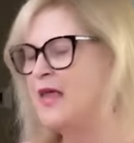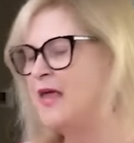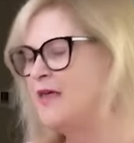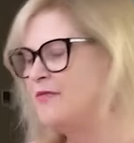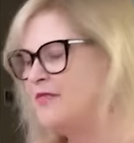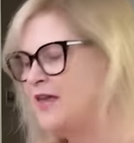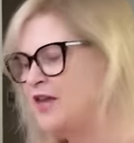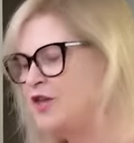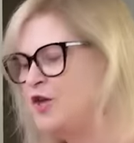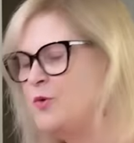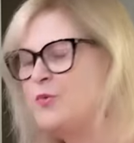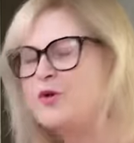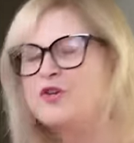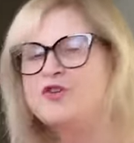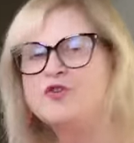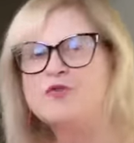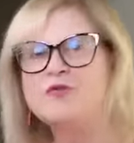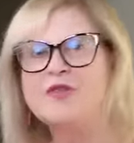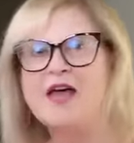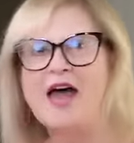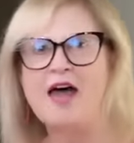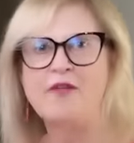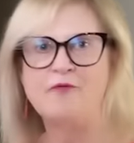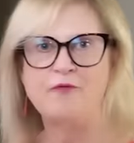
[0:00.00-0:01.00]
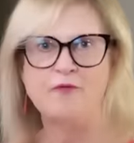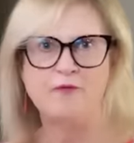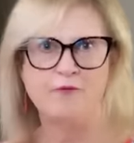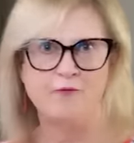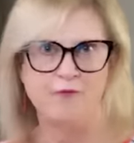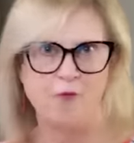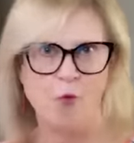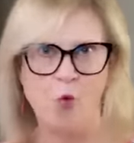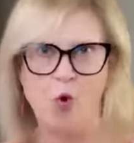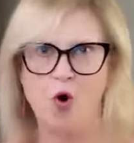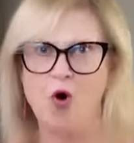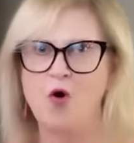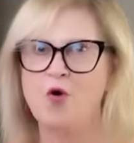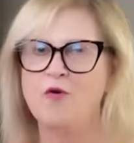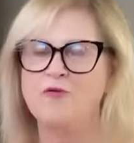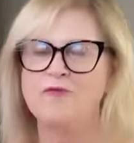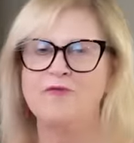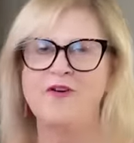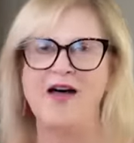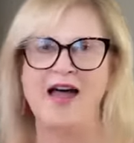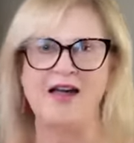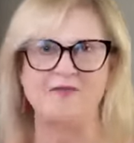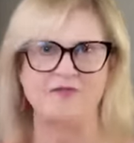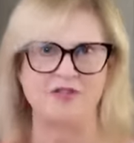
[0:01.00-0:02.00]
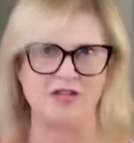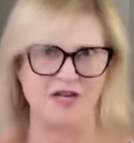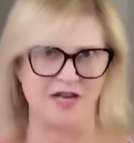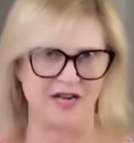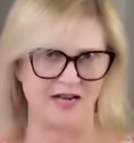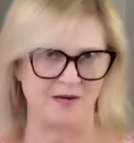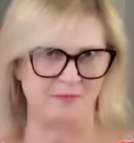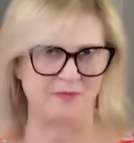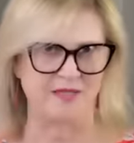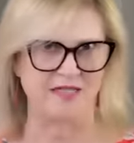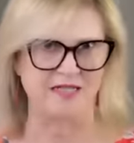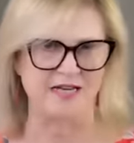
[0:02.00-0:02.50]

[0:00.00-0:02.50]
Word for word: Then you would do that 4 or 5 times,